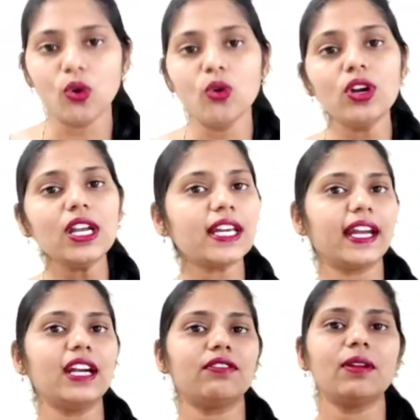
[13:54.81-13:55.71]
only
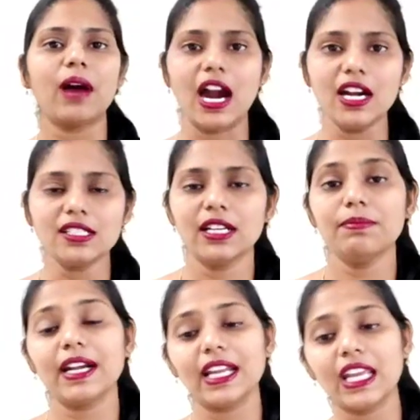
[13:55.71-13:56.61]
correct from our
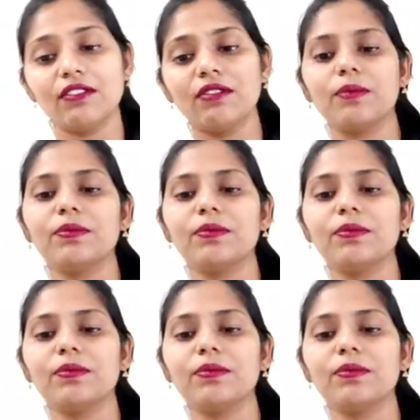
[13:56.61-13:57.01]
side but even